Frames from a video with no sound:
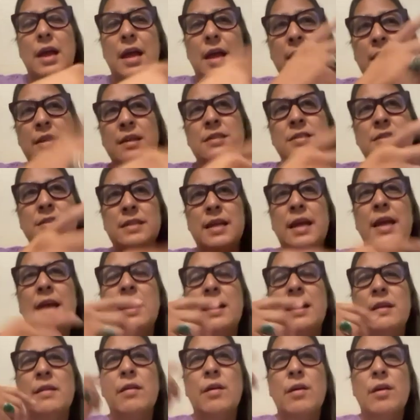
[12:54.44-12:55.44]
And
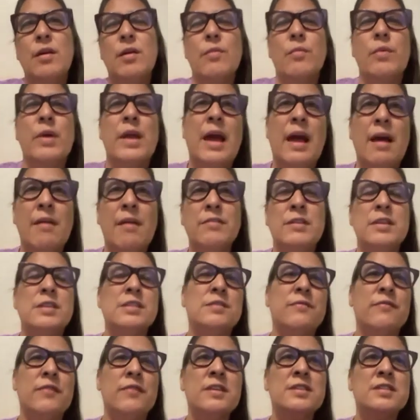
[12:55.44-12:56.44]
instead, we have
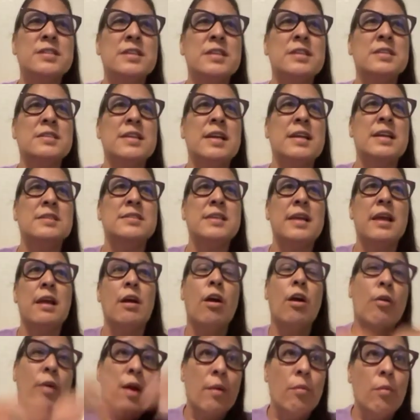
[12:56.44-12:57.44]
these fixes that say,
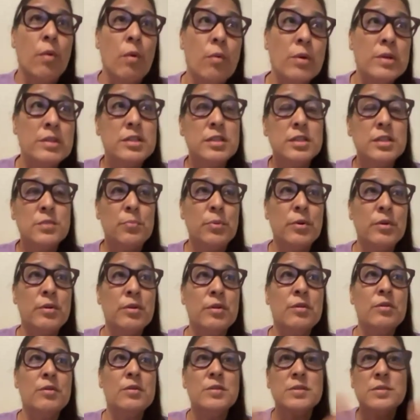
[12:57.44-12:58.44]
all right, well, once it's
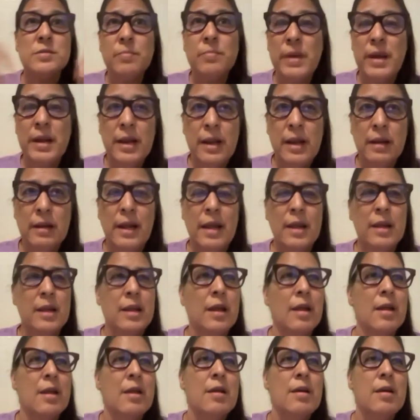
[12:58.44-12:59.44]
produced, meaning
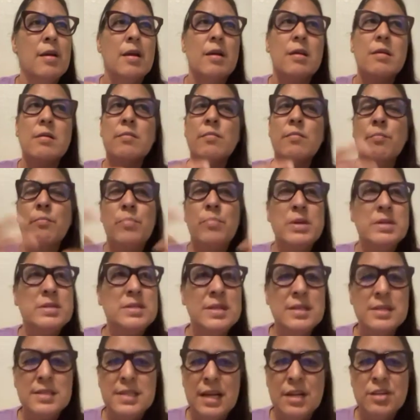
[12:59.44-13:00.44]
like
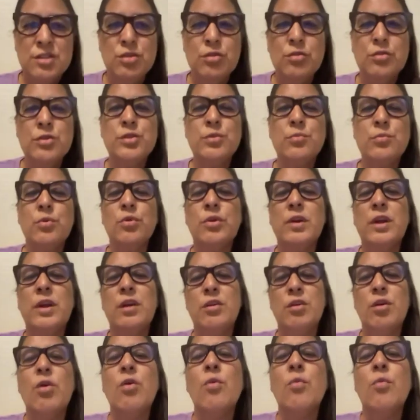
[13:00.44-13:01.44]
business as usual can
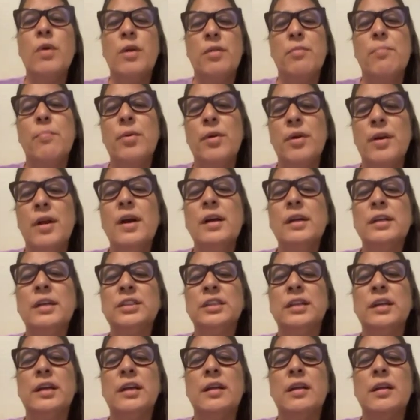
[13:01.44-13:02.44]
go with
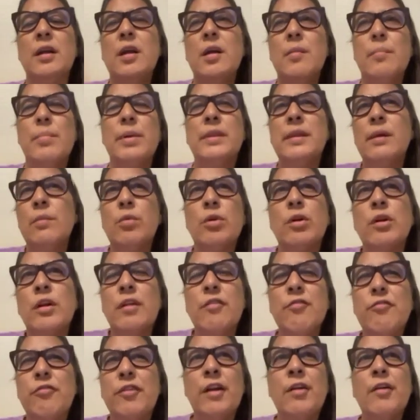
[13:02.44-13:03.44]
production, but then we're going
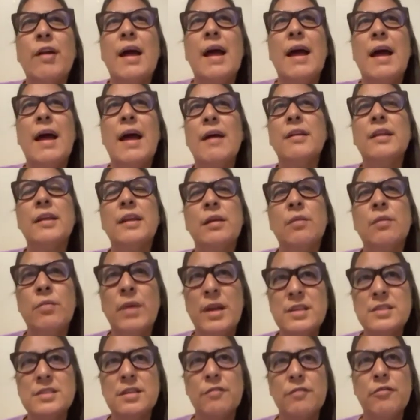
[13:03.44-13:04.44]
to figure out how to
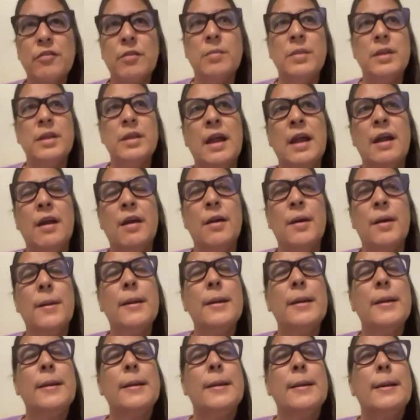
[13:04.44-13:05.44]
erase it from air.
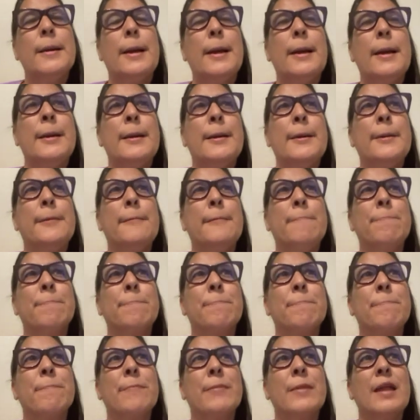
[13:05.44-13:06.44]

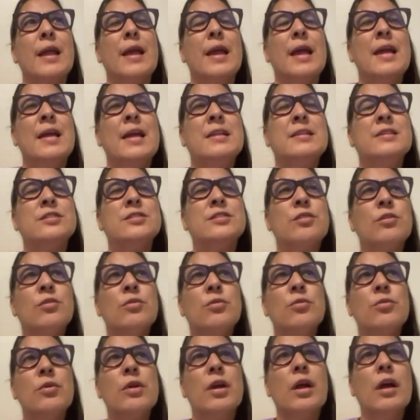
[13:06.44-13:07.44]
And
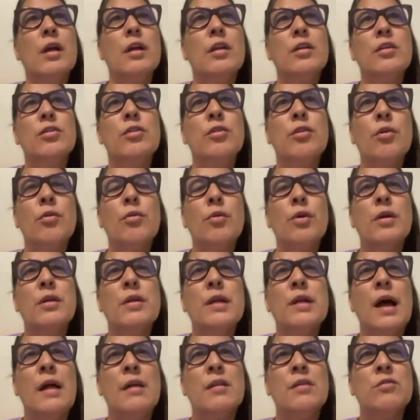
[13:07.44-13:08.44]
so, you know,
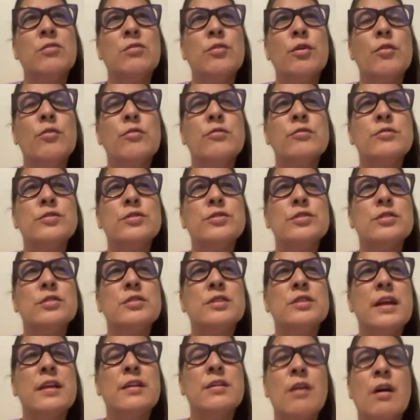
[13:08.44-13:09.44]
those
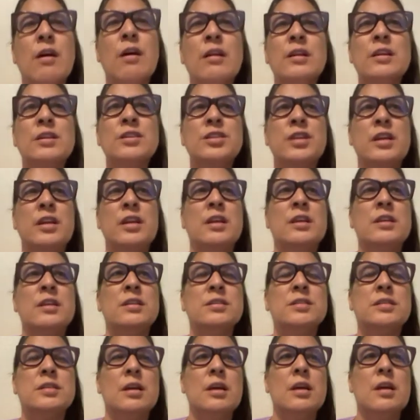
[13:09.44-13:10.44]

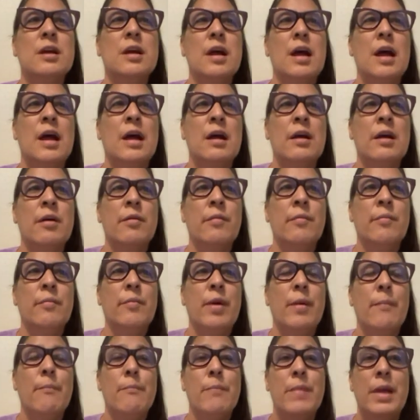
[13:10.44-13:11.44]
technologies,
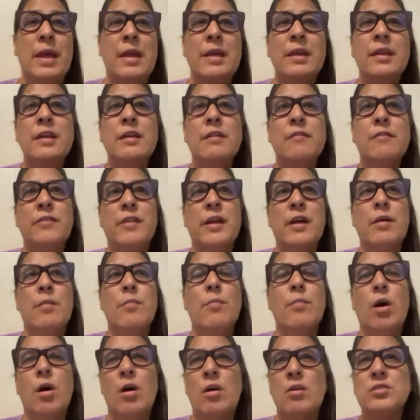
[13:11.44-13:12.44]
many of
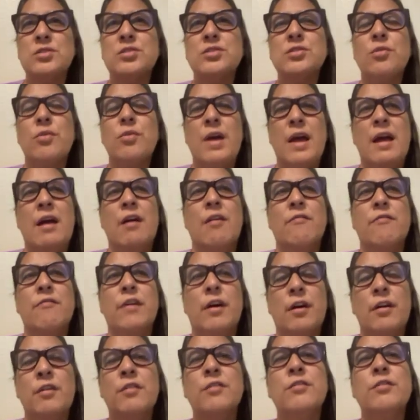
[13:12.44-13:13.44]
them also have
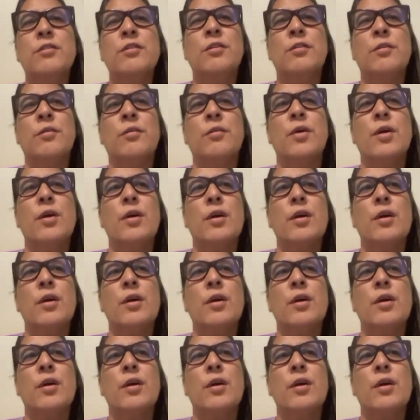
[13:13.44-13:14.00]
other